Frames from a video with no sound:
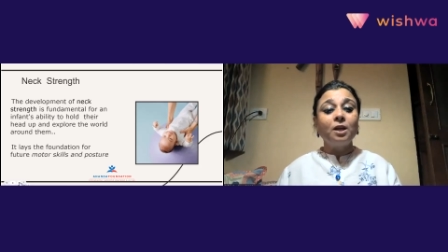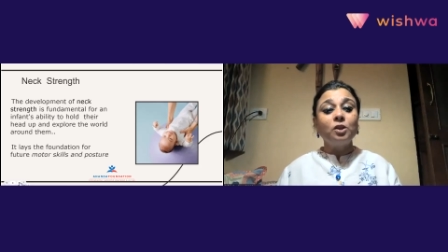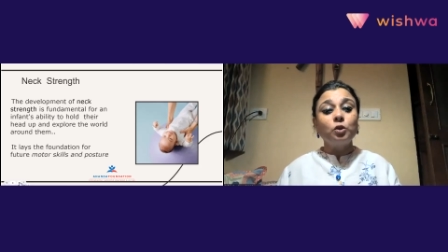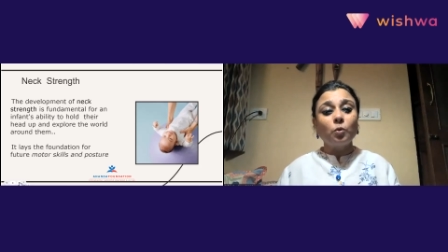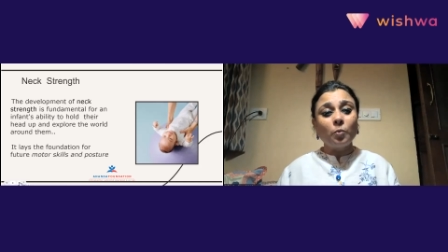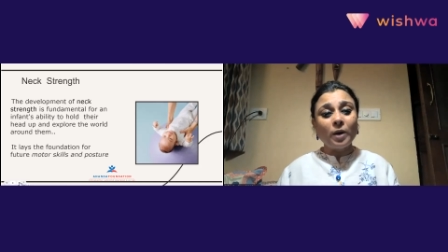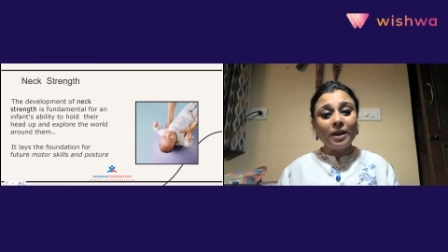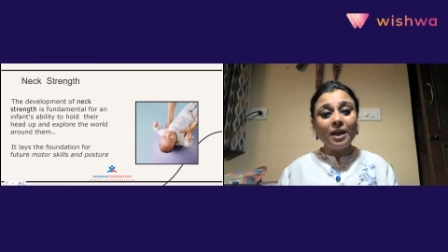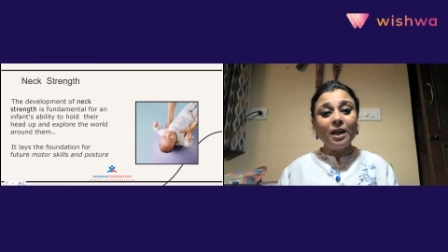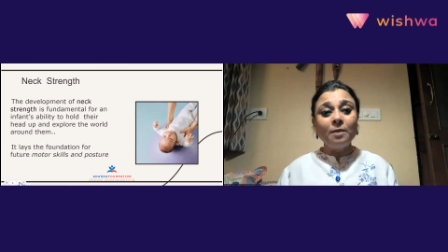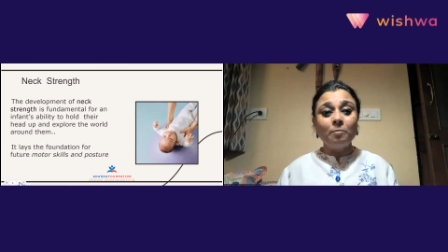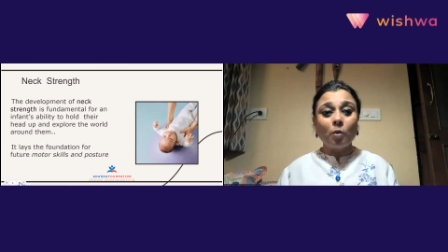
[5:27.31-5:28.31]
so
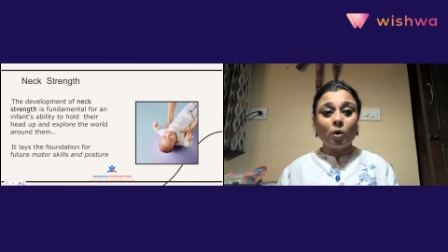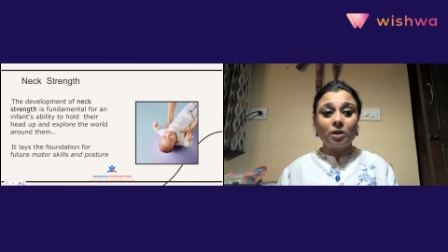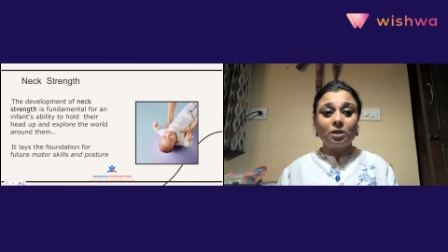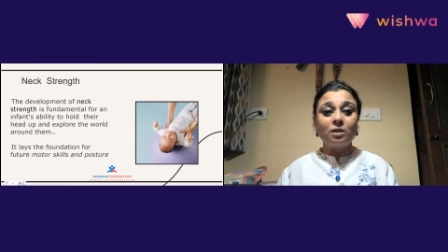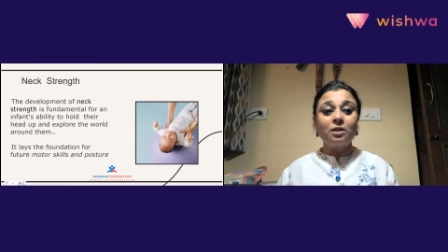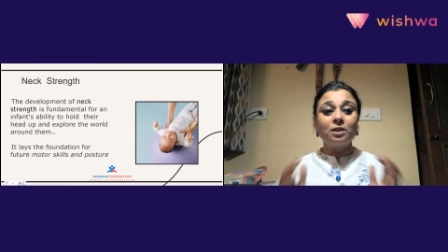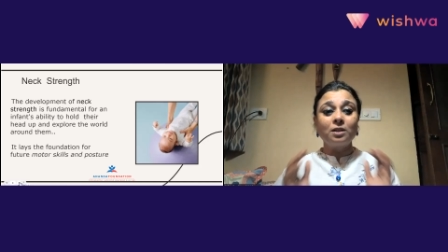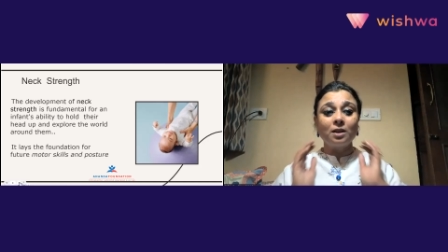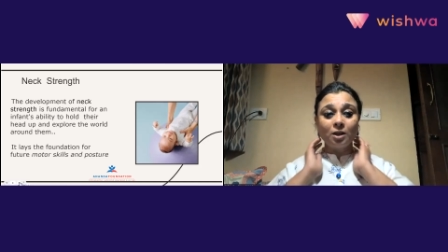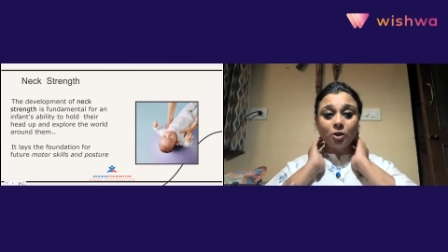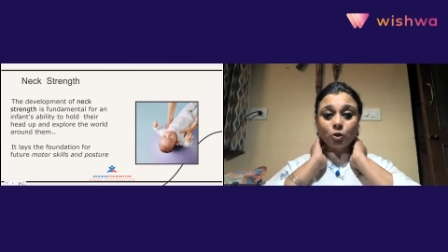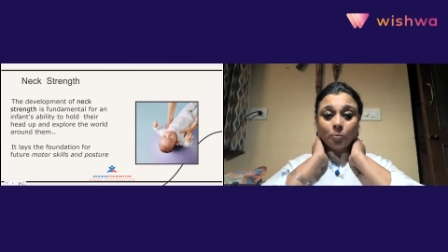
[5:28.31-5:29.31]
very important
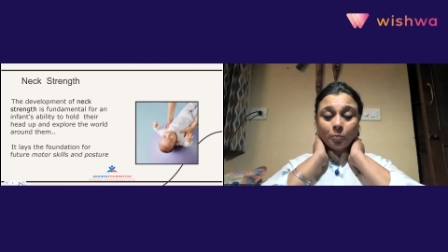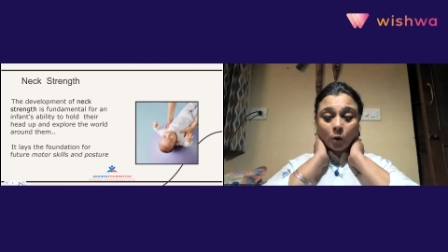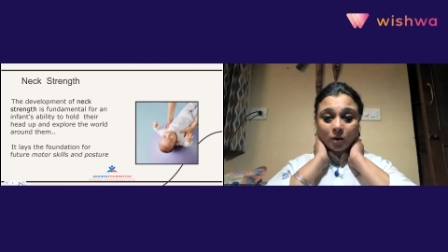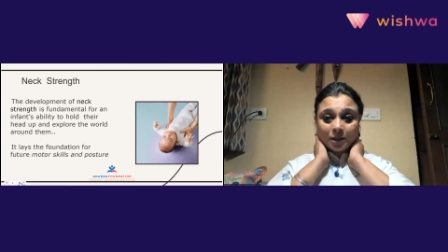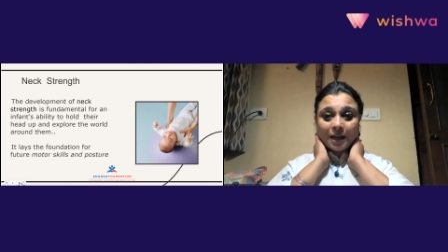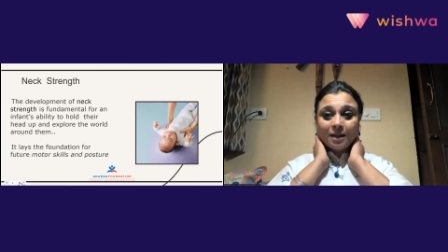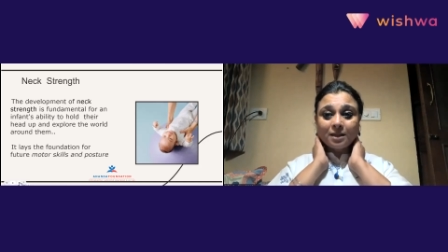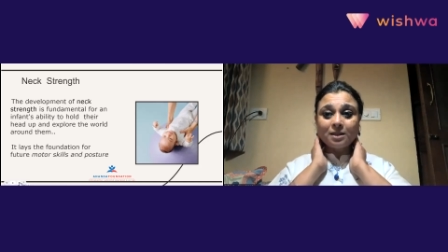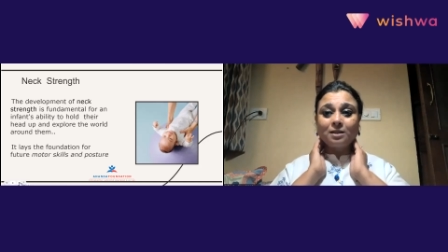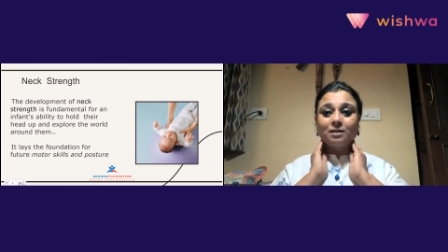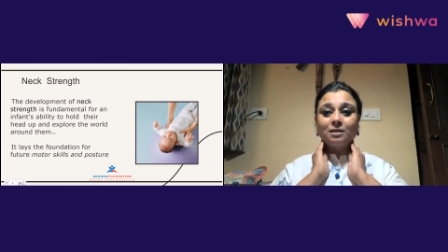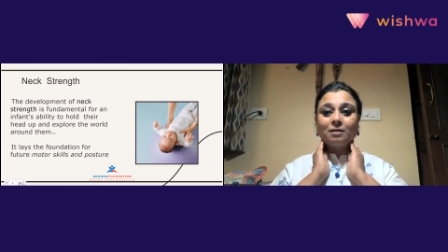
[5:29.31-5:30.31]
to
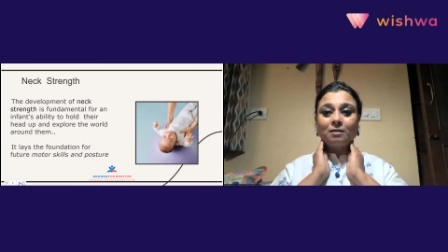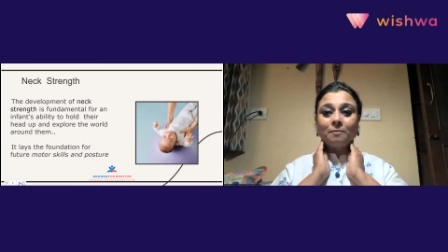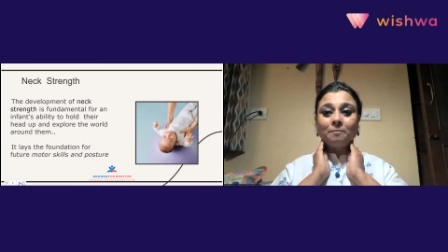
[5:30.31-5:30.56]
protect the